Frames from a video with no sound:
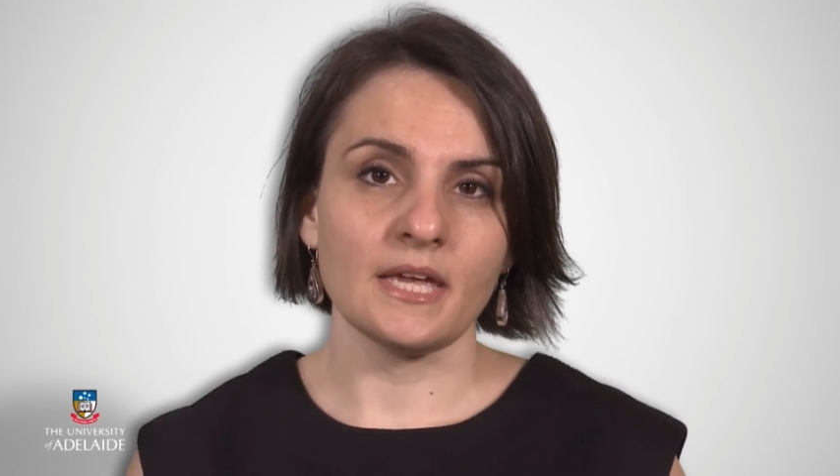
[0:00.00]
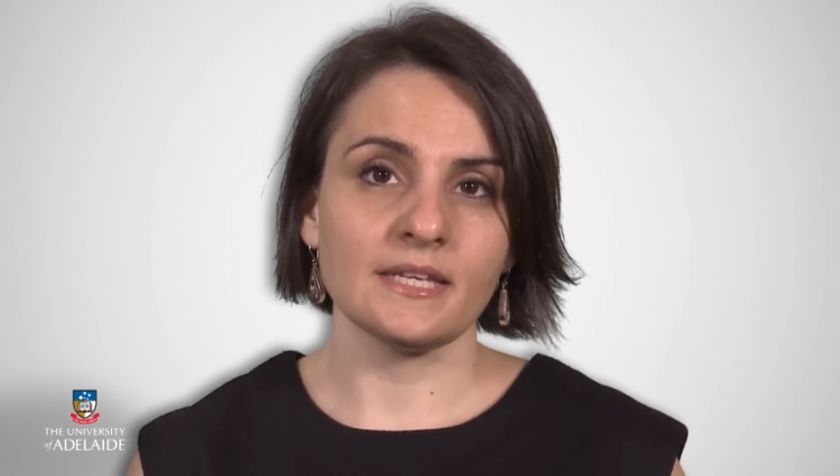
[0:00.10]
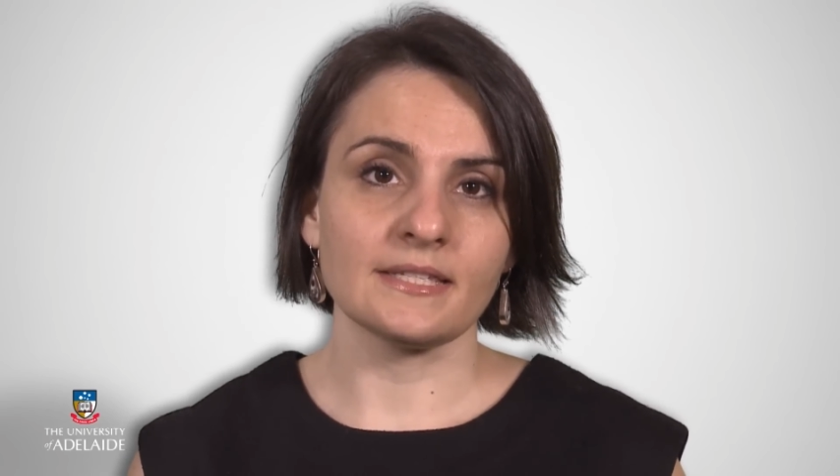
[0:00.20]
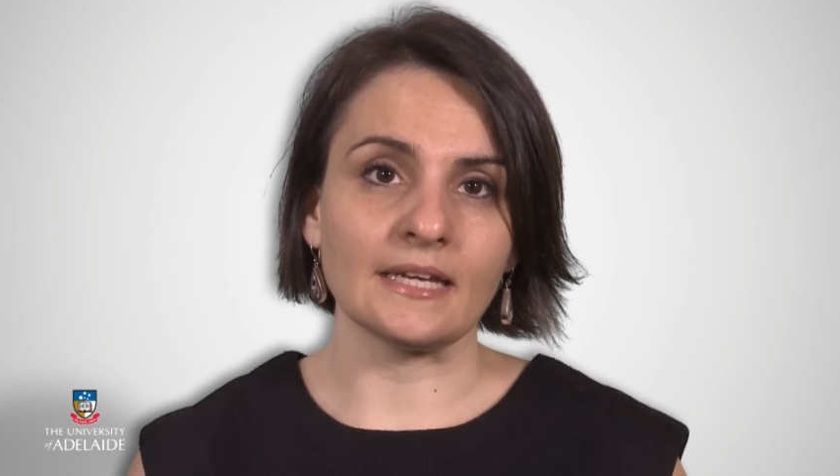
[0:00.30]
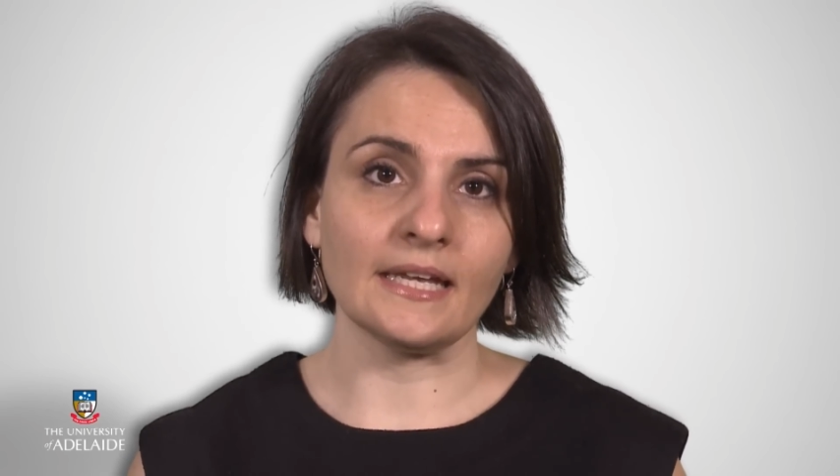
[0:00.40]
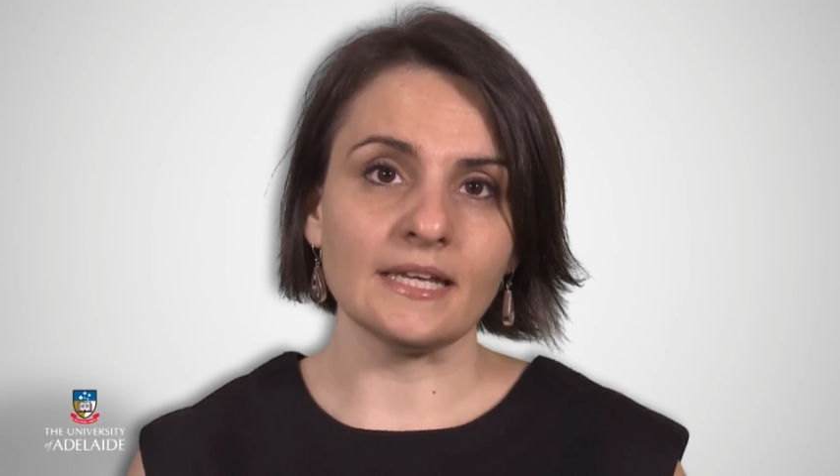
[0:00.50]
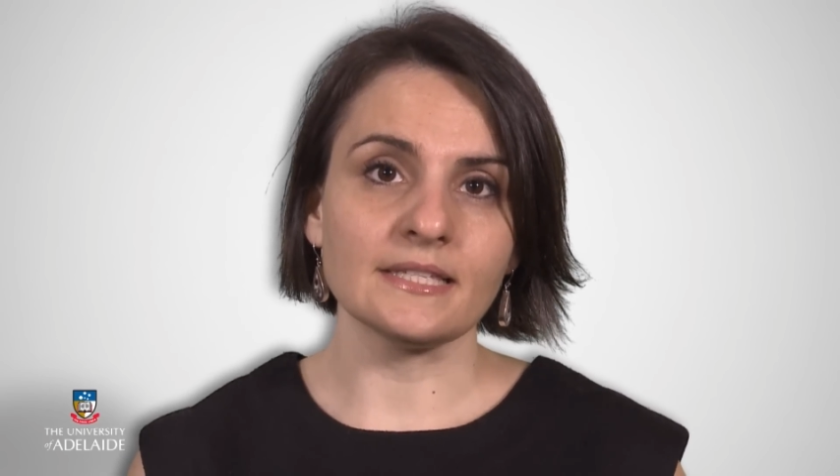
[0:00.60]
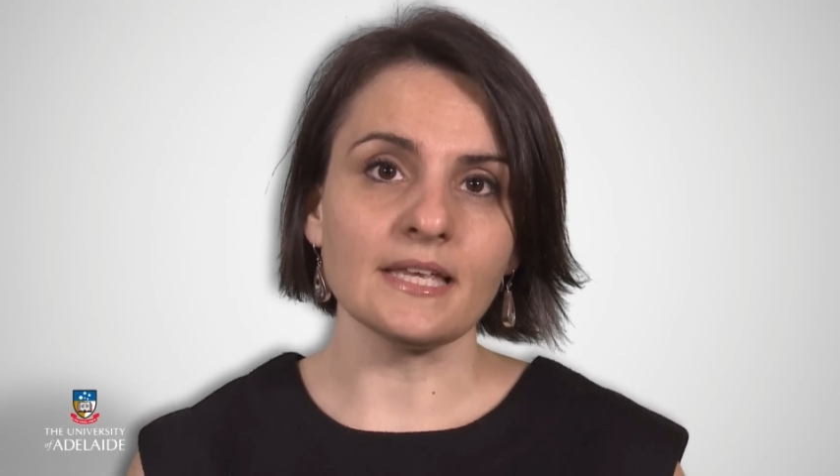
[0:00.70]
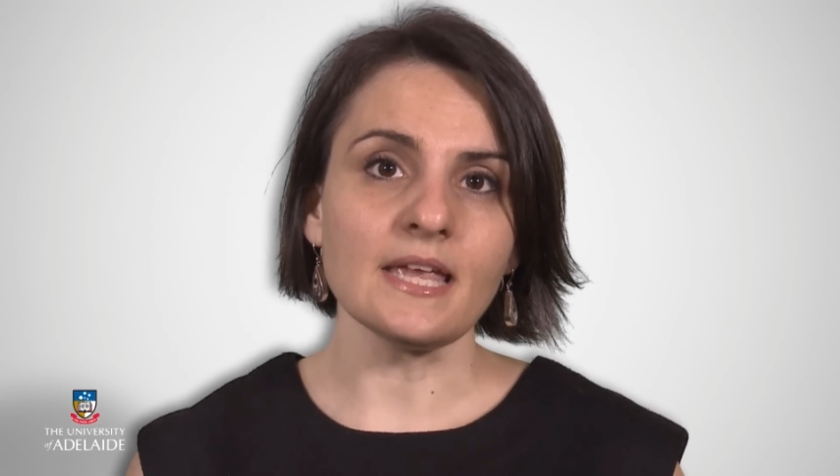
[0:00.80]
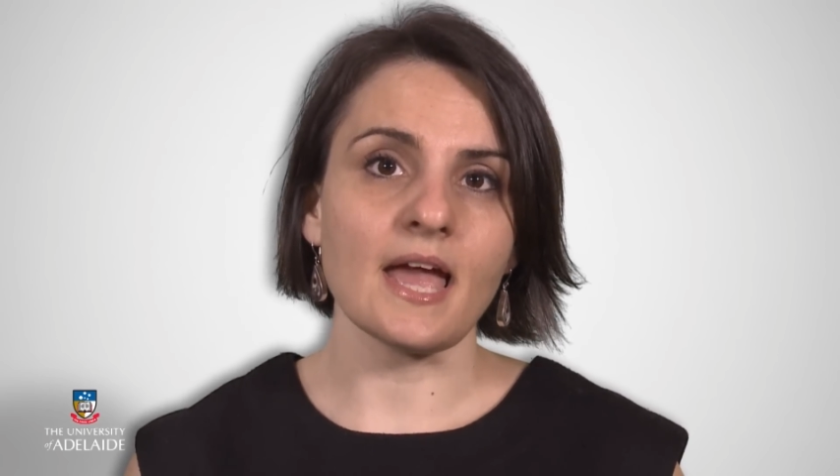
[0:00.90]
It is an
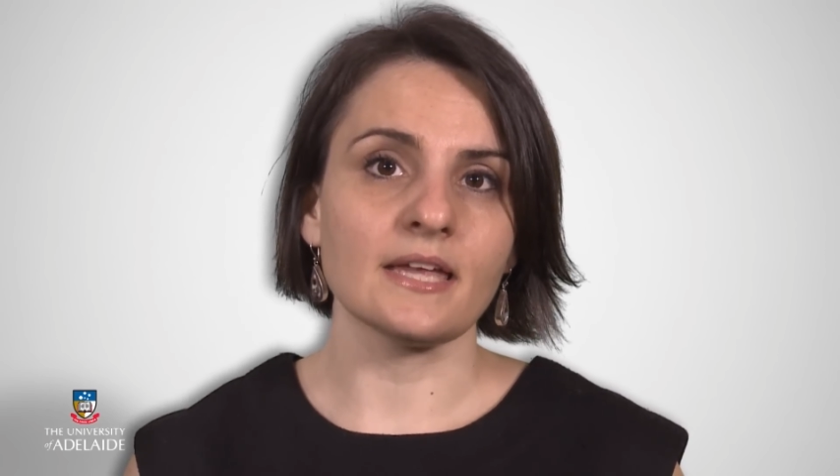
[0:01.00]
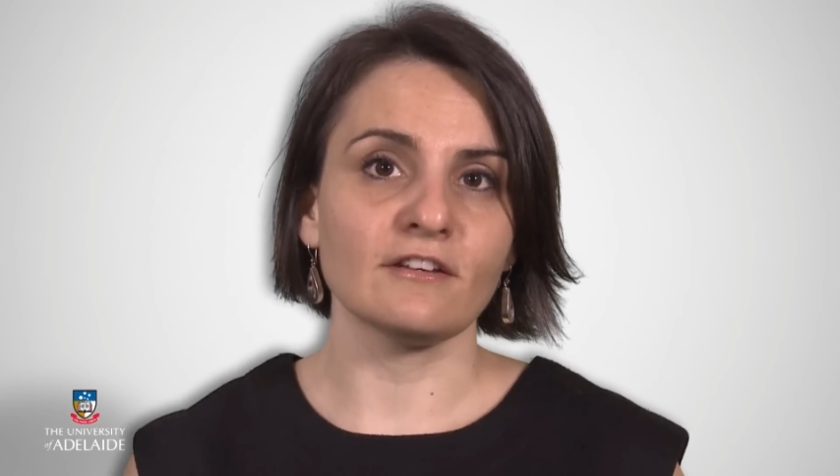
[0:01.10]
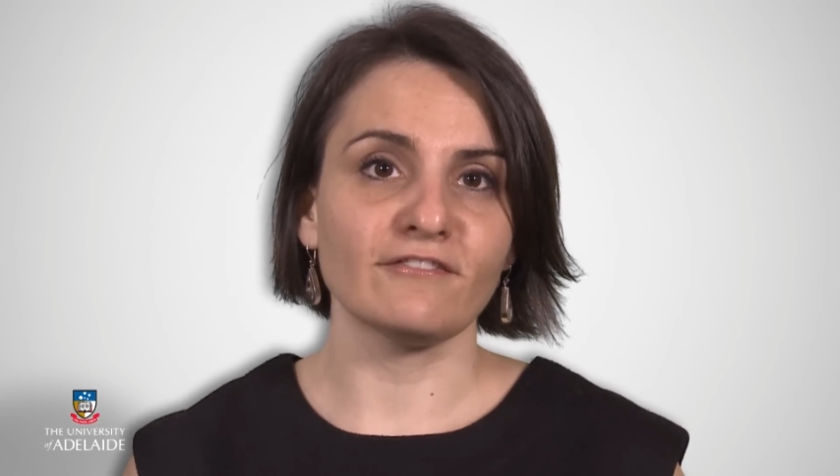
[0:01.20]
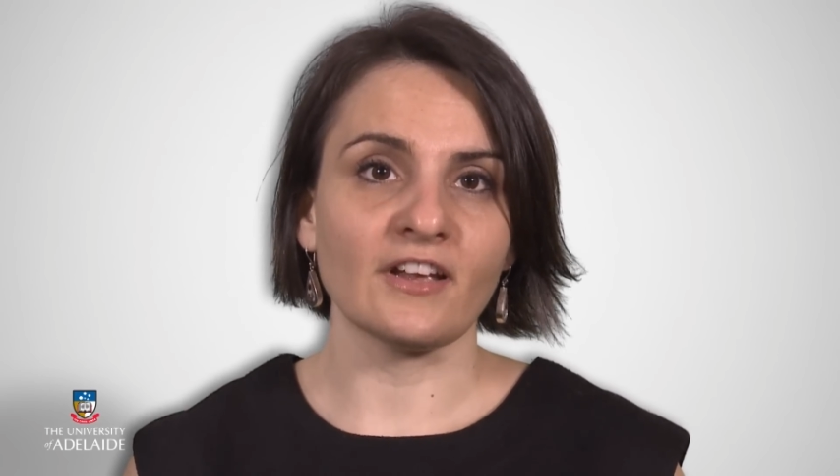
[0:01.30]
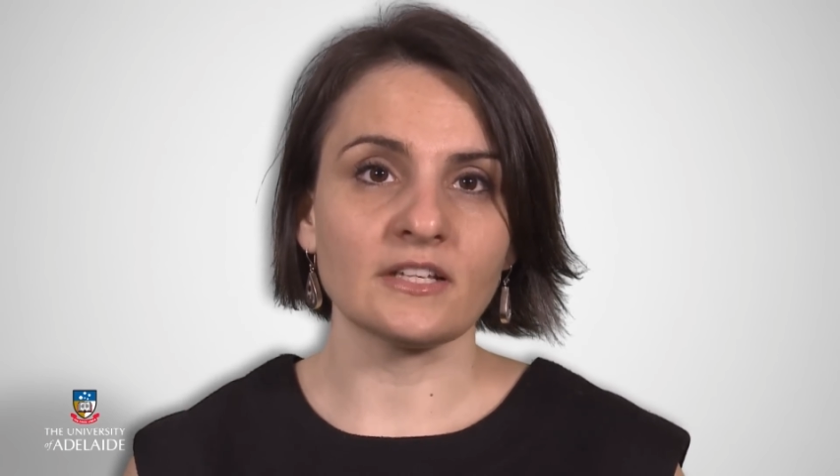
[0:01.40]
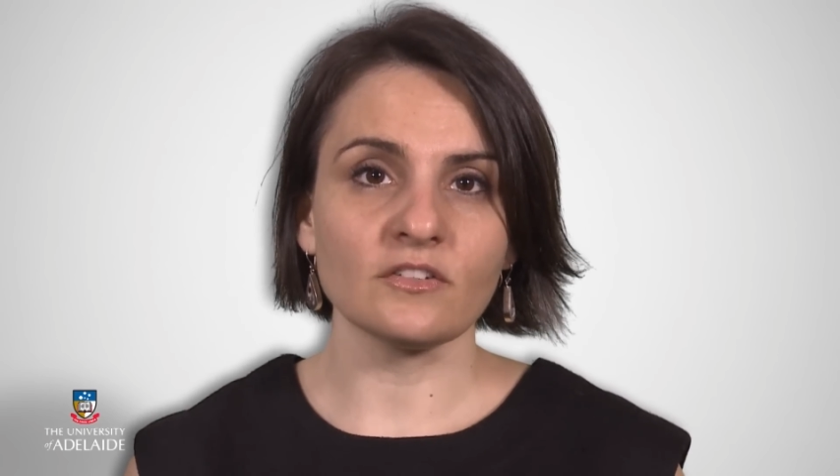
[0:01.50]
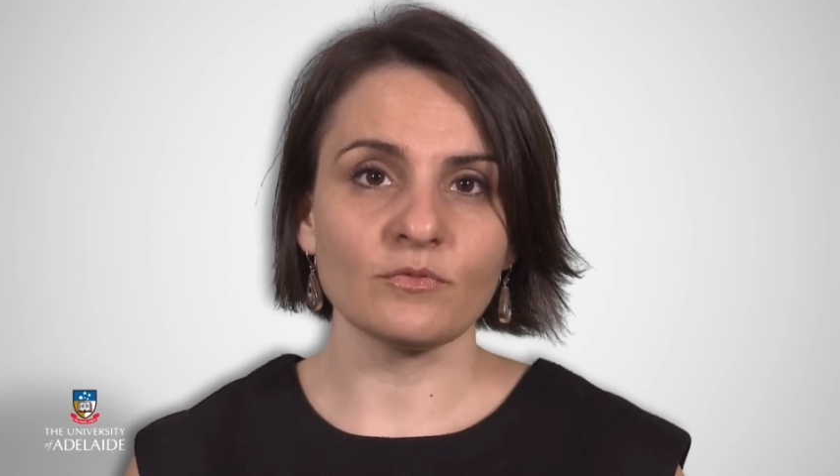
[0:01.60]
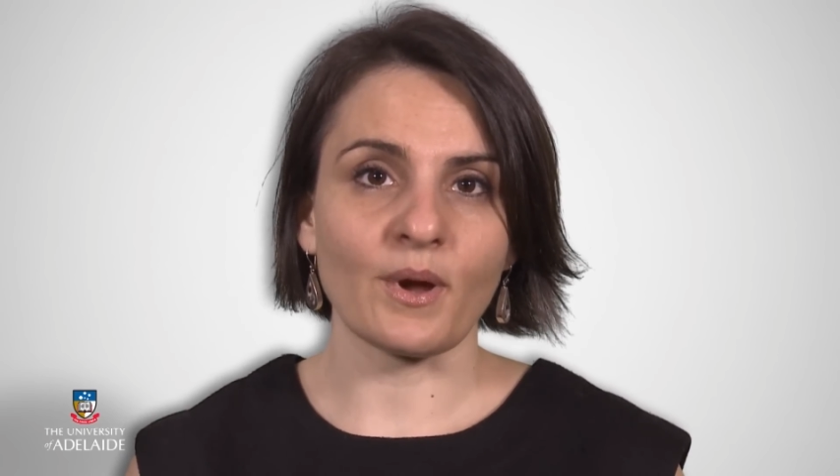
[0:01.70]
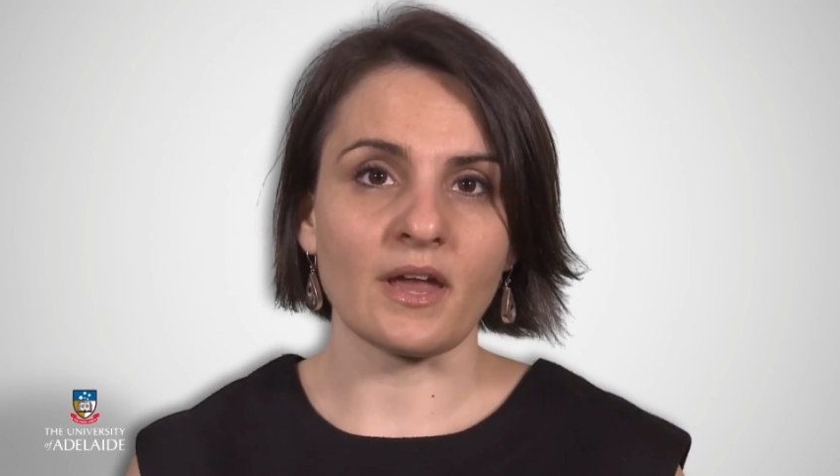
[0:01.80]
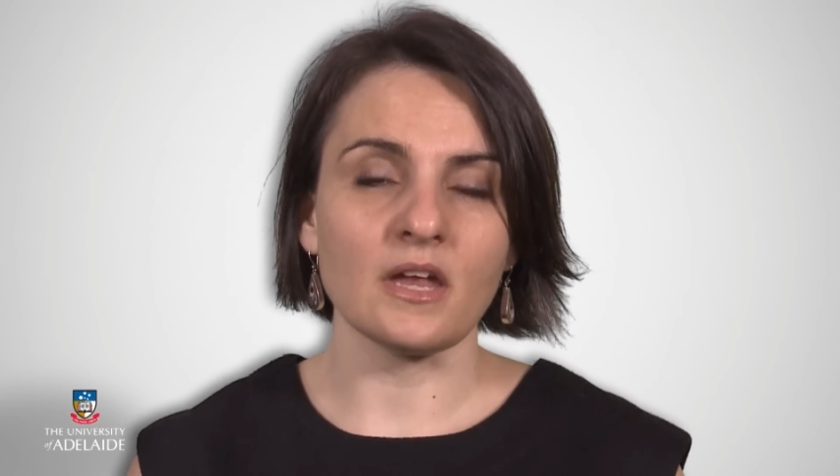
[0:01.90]
easy and
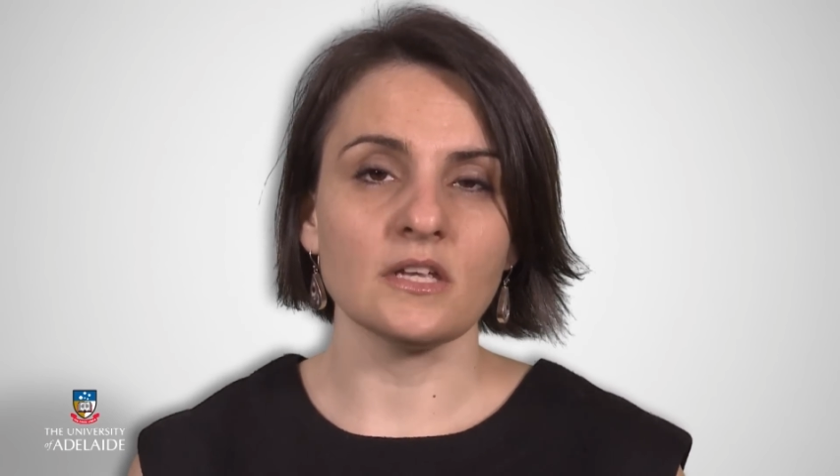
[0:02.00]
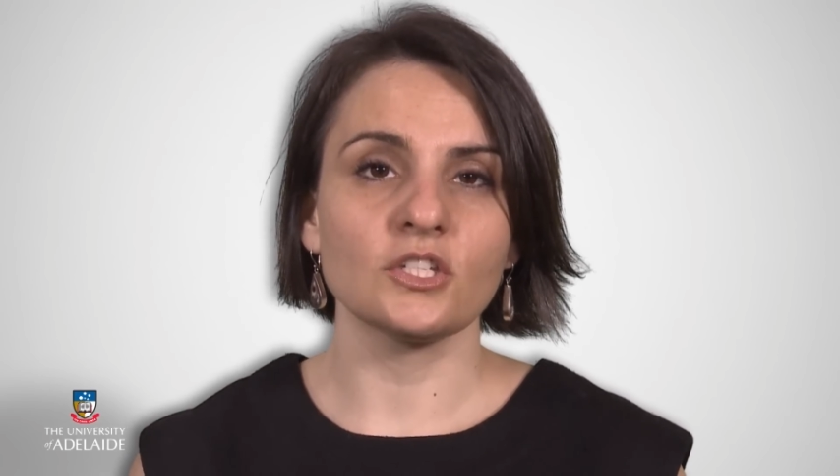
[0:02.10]
effective way